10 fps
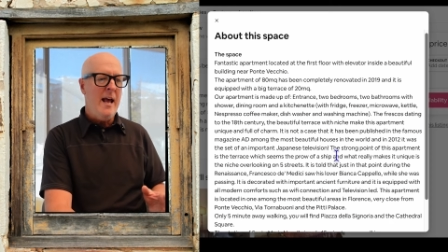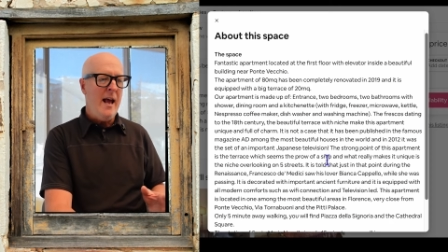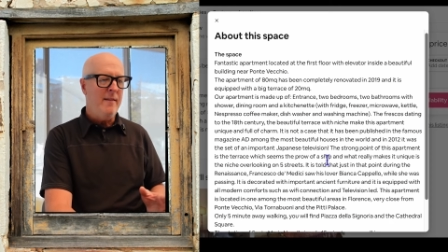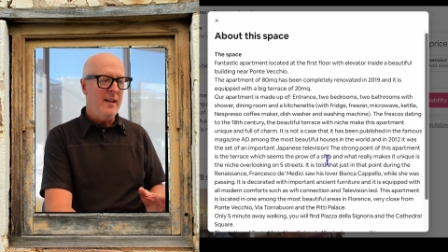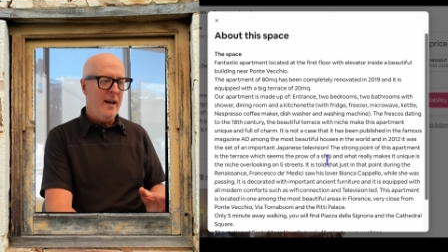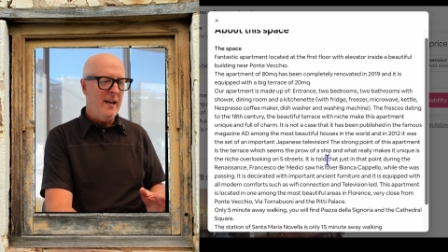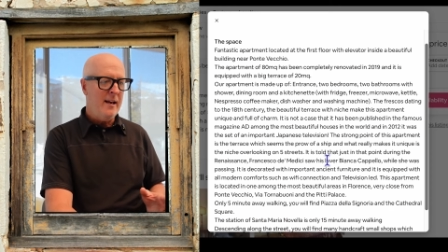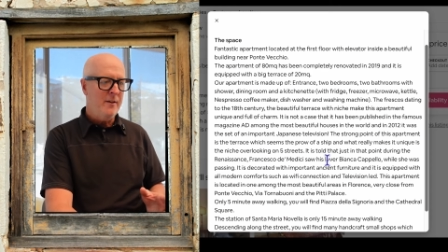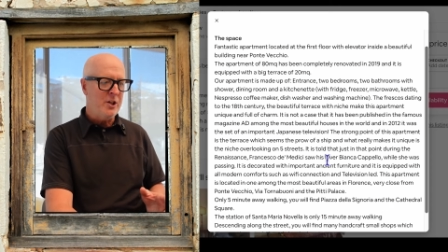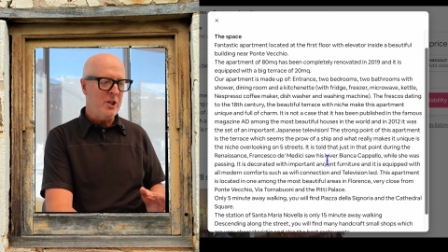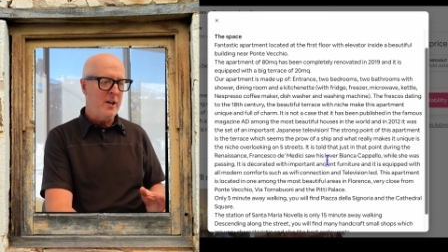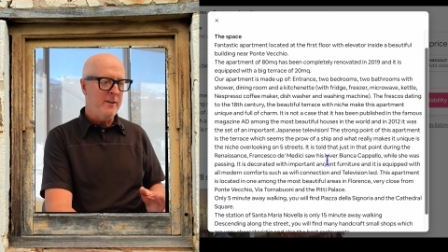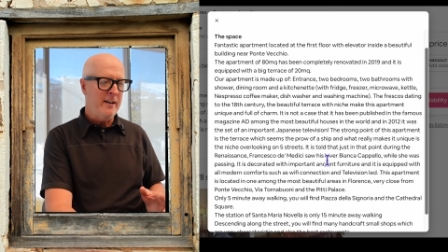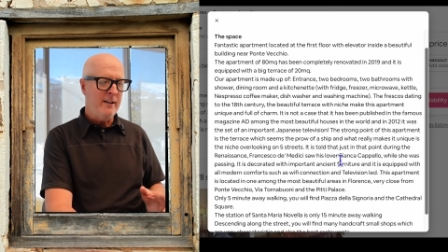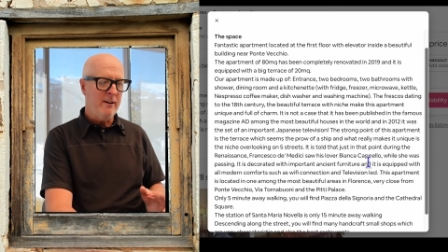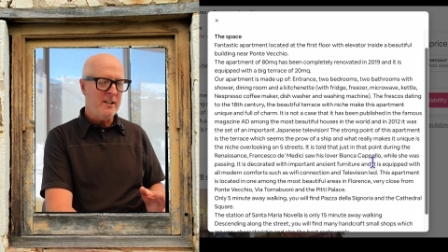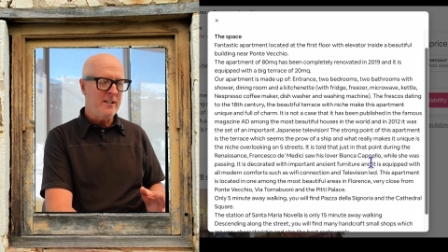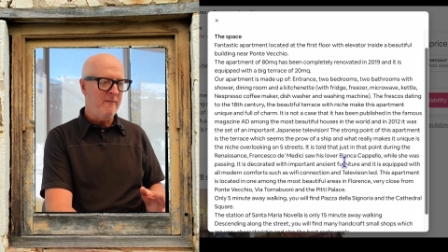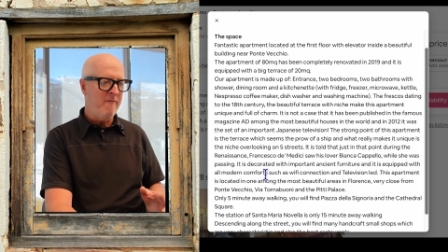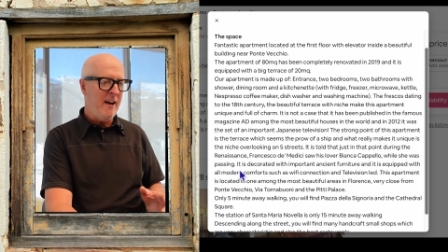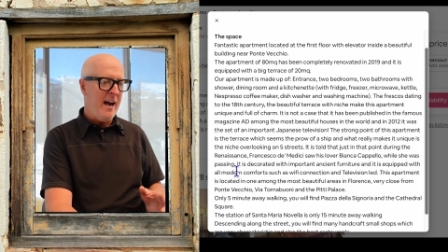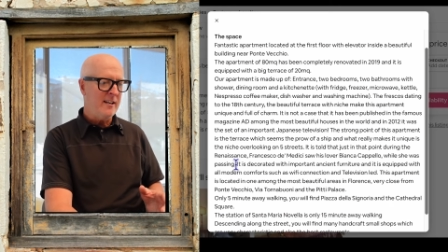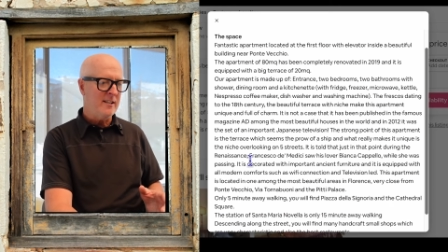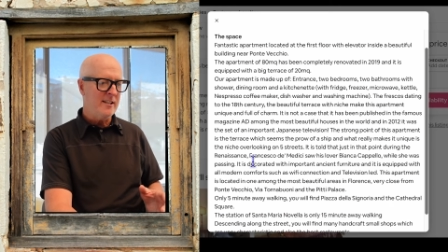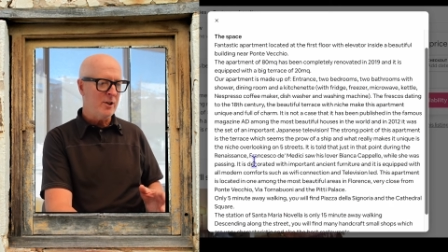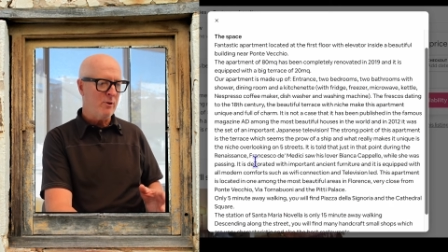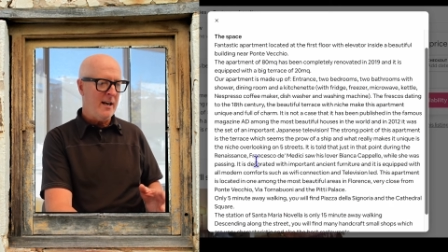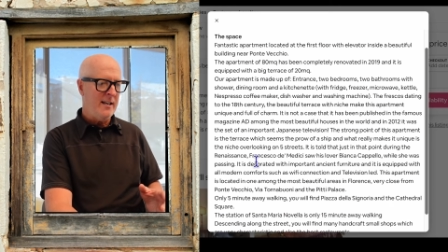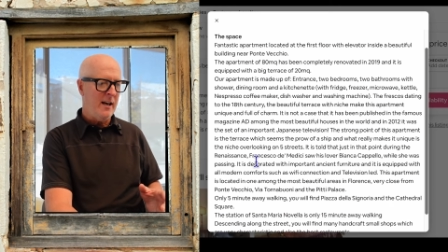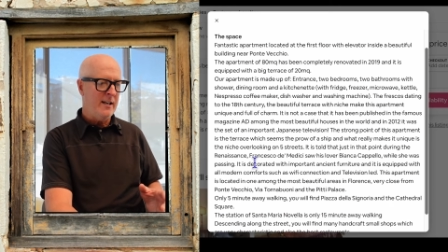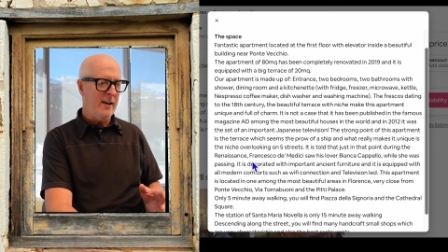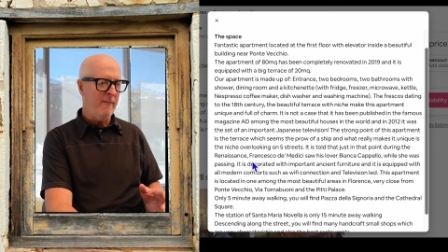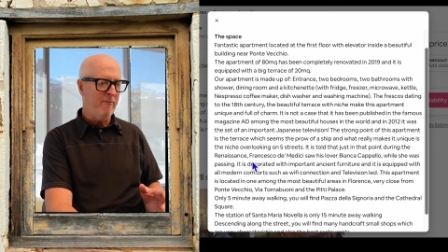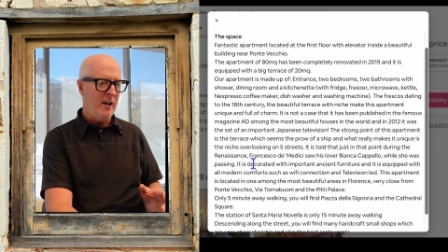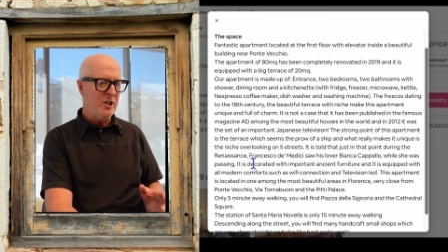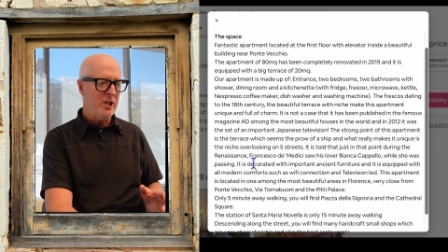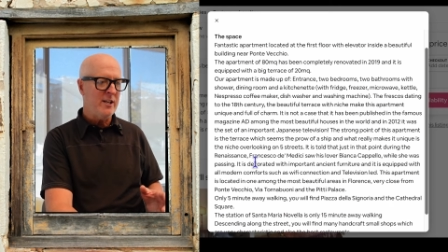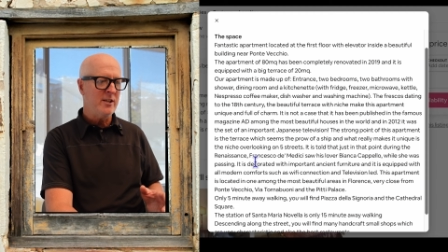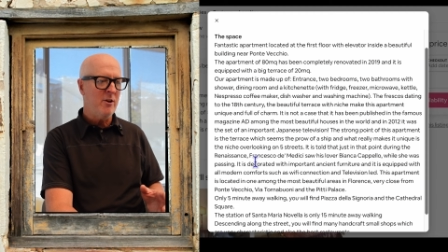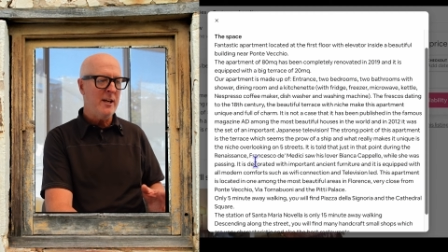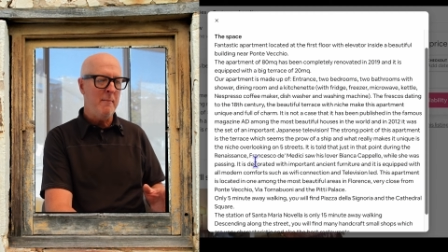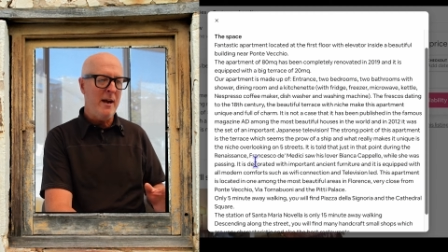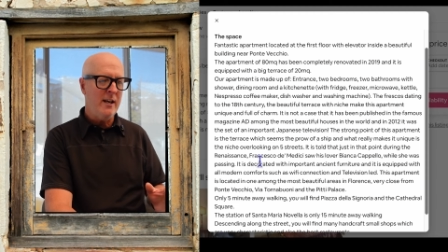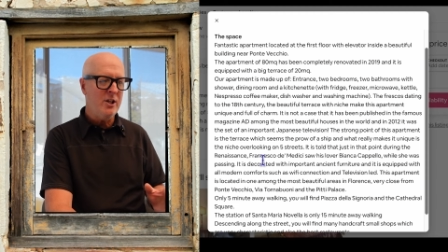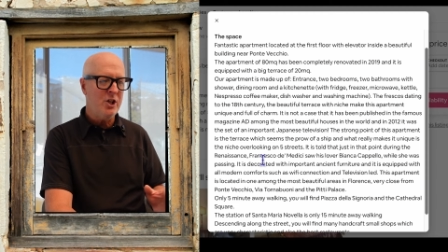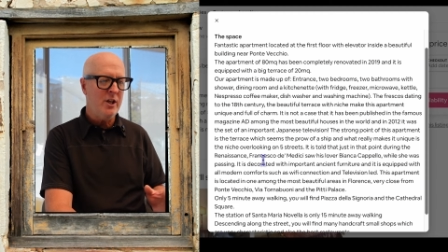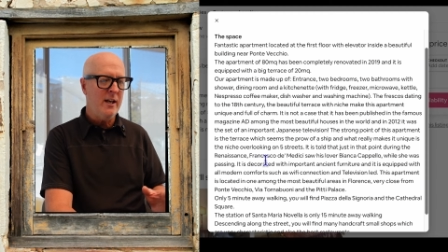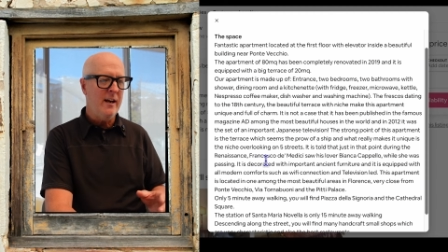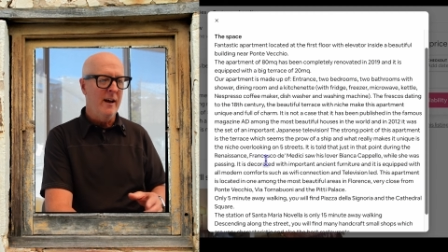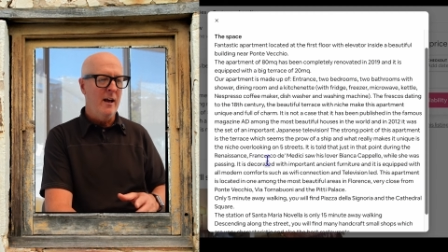And then there's another interesting fact. It says right down here, Francesco de Medici